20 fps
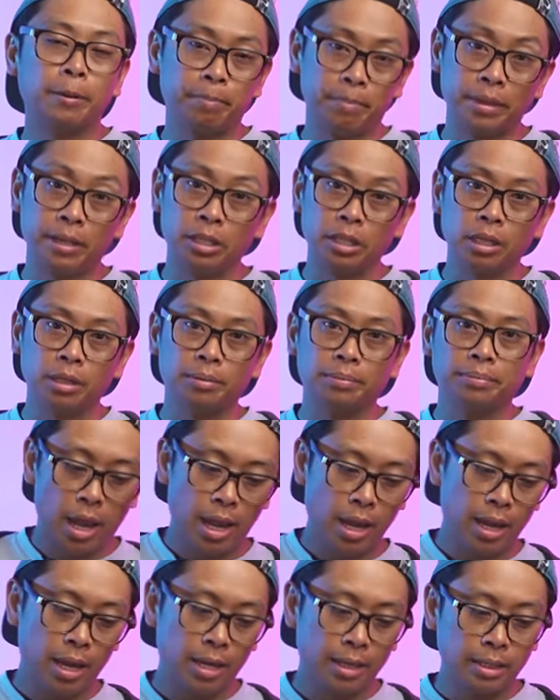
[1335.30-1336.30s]
opinion.
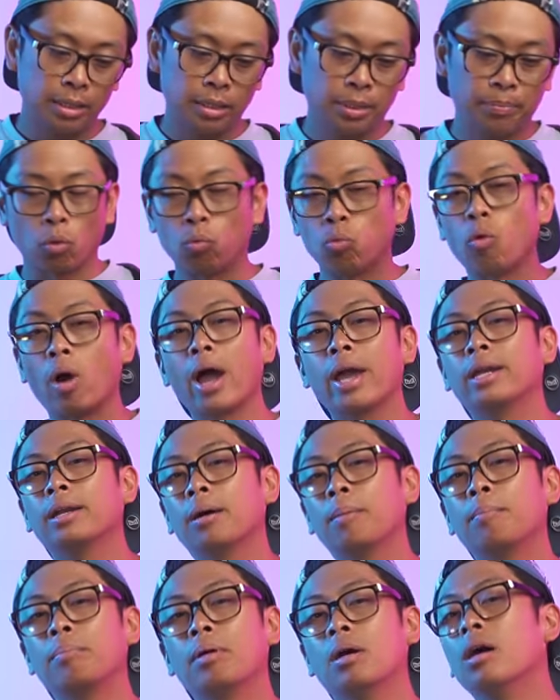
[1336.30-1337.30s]
And right
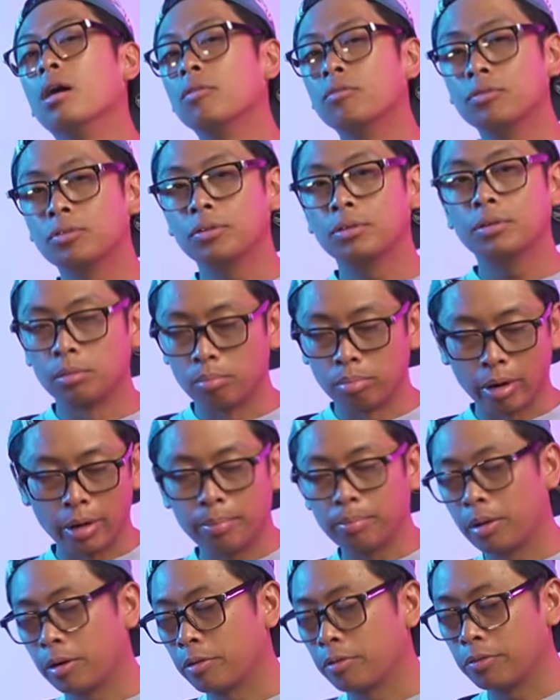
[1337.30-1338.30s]
above Bread
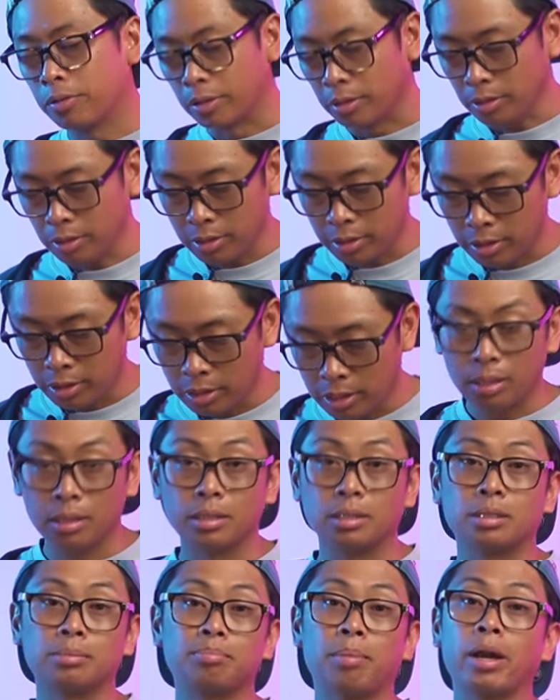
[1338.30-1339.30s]
and Butter Filth
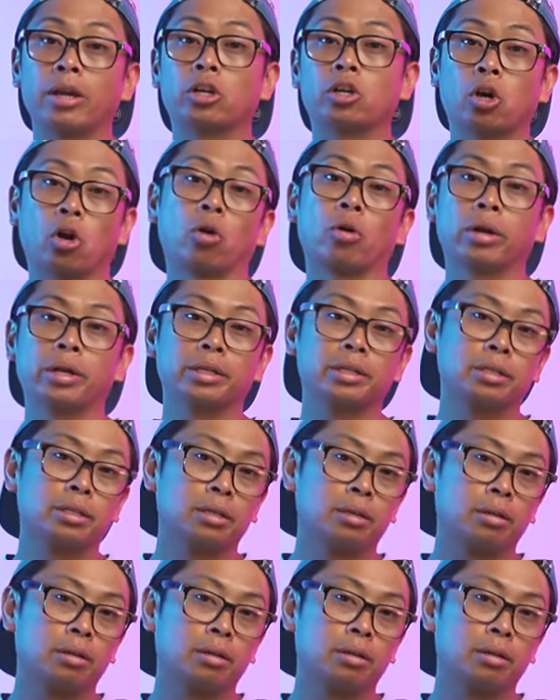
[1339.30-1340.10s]
is my current